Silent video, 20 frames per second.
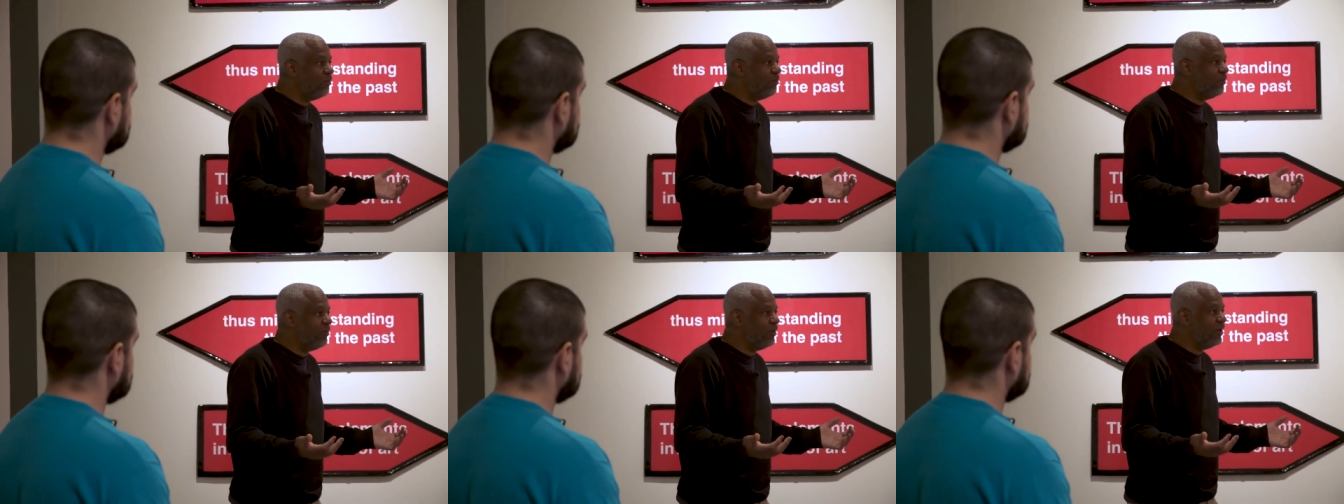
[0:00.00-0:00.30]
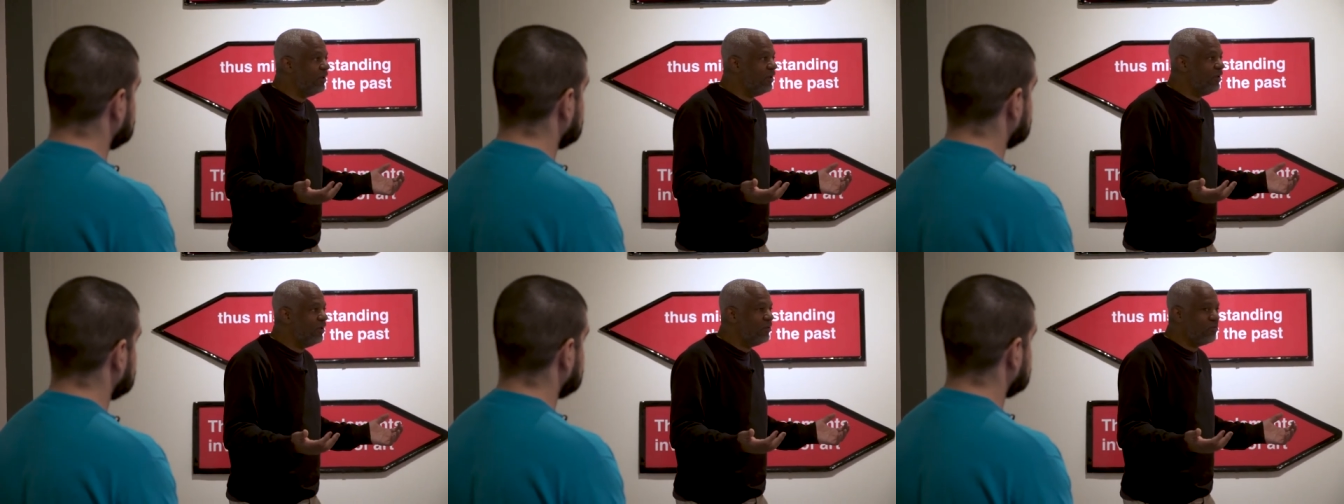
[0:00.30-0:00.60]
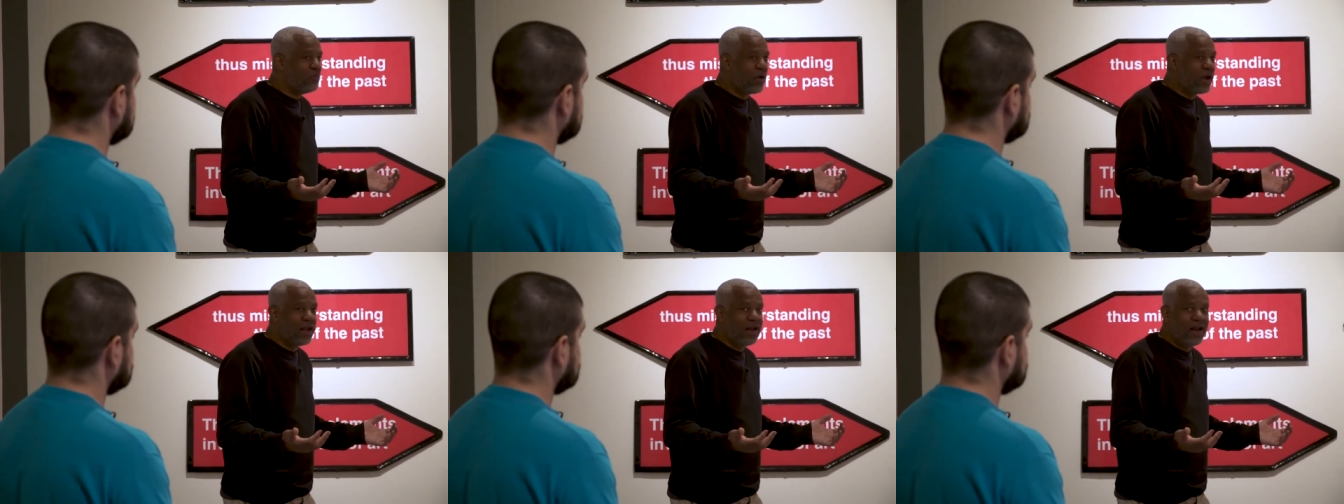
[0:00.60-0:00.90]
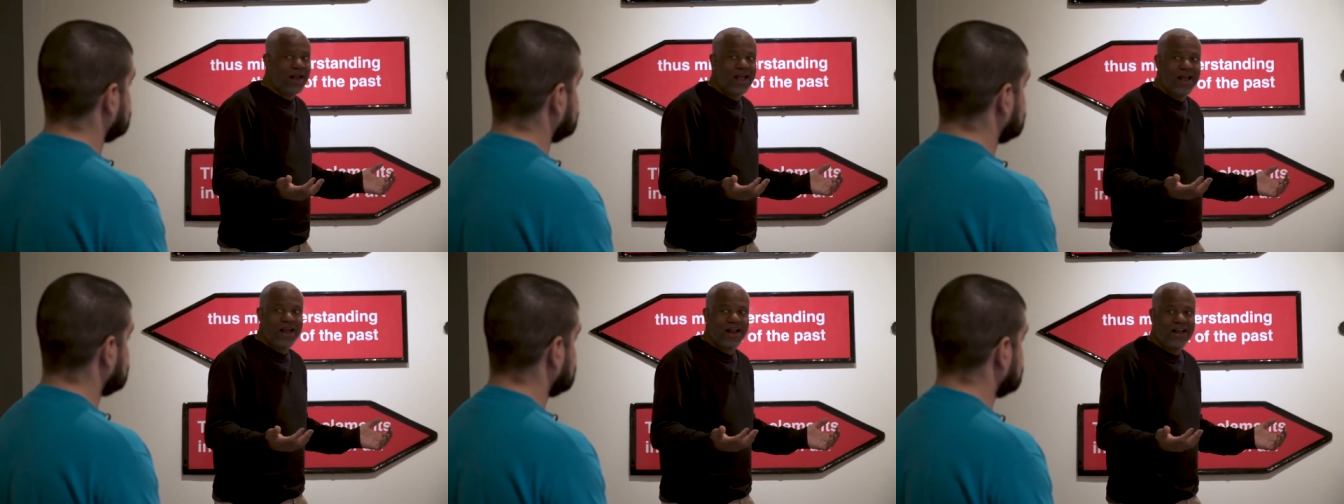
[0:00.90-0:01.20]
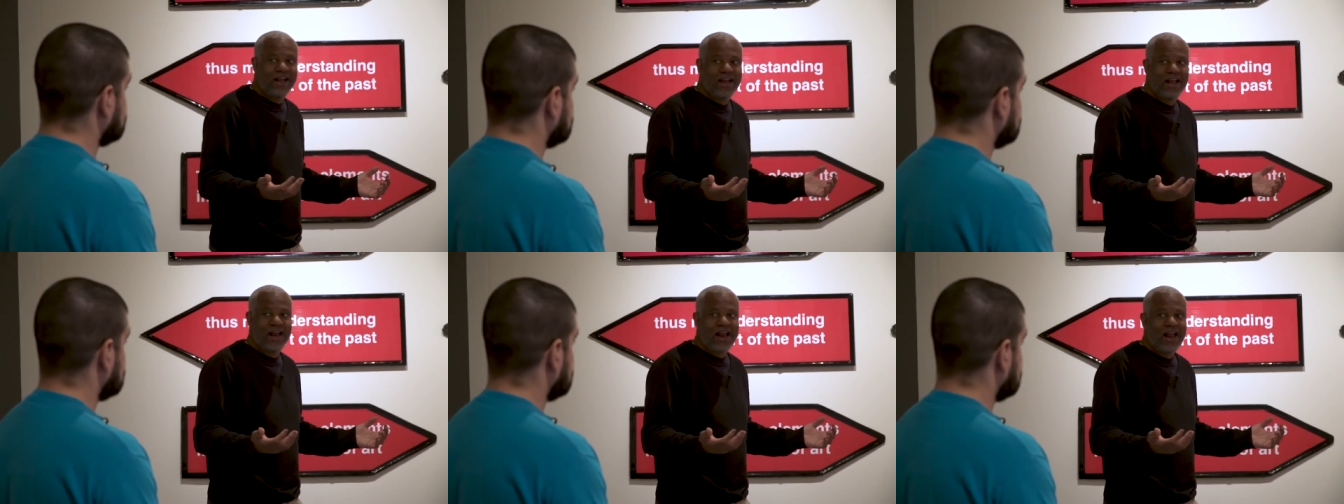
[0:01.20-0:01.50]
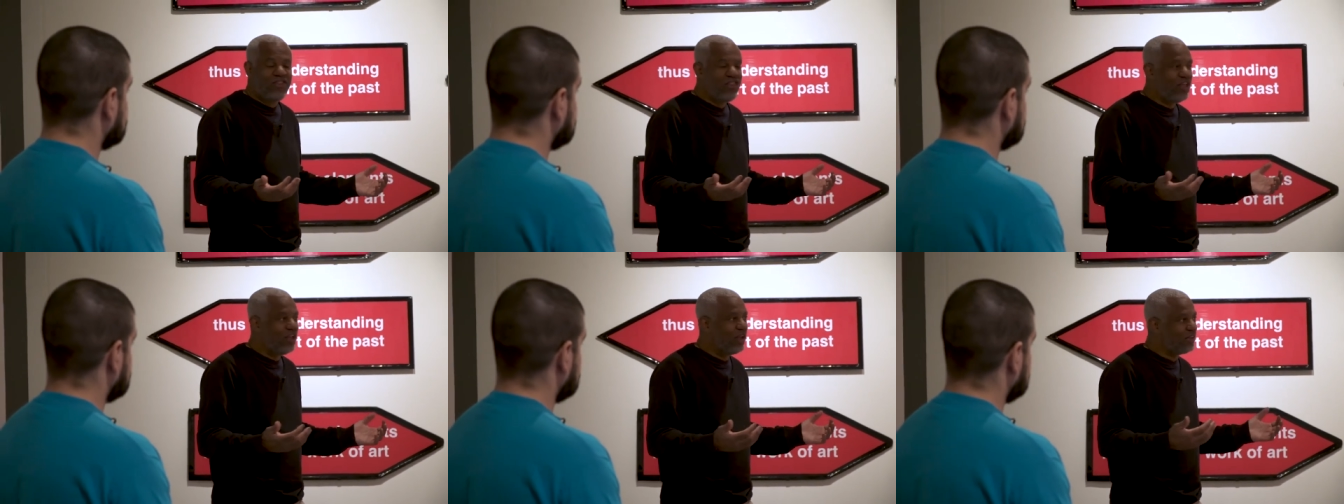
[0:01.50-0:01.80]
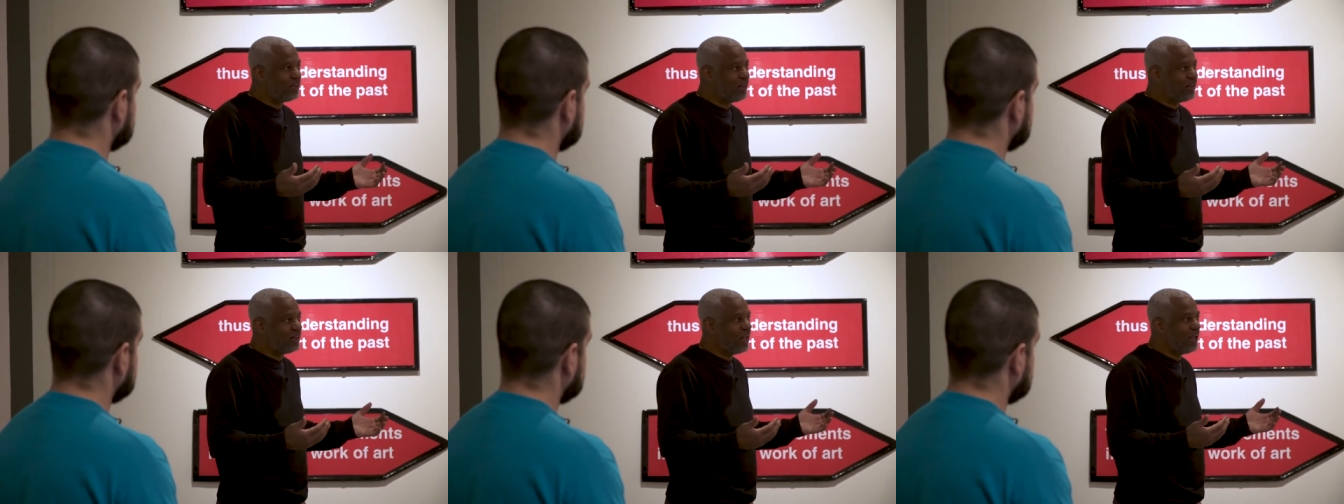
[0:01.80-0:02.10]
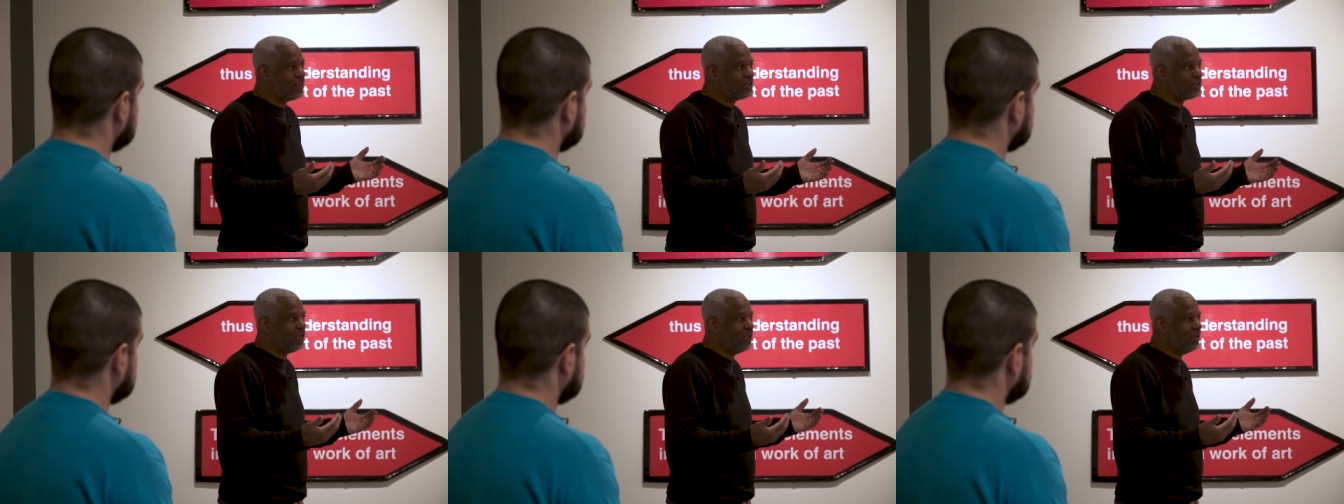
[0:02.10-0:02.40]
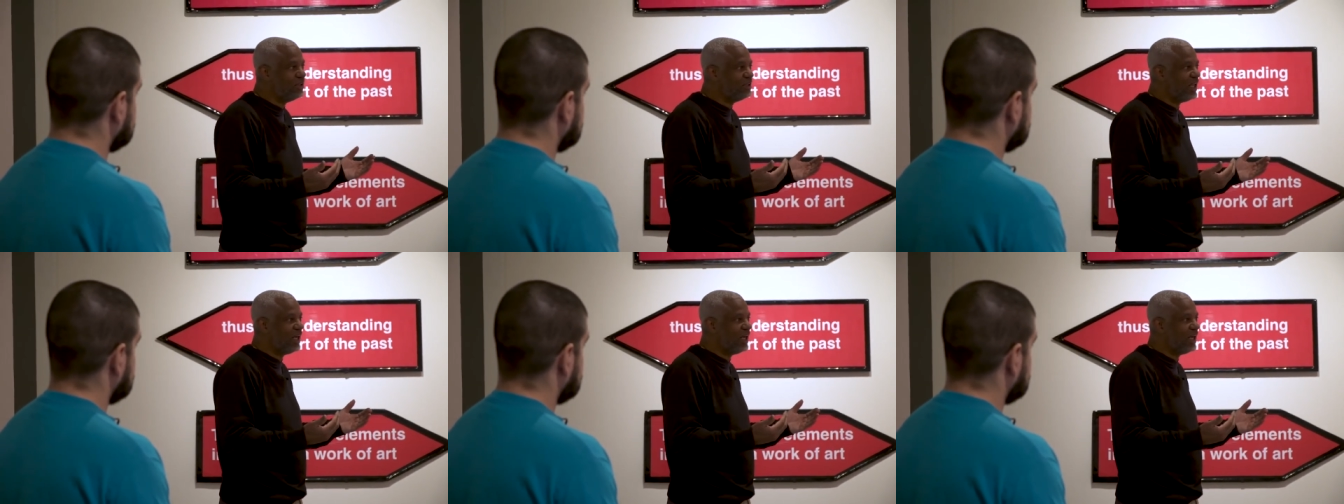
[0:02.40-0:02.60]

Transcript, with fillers: Yeah. Right. And I think that that's a,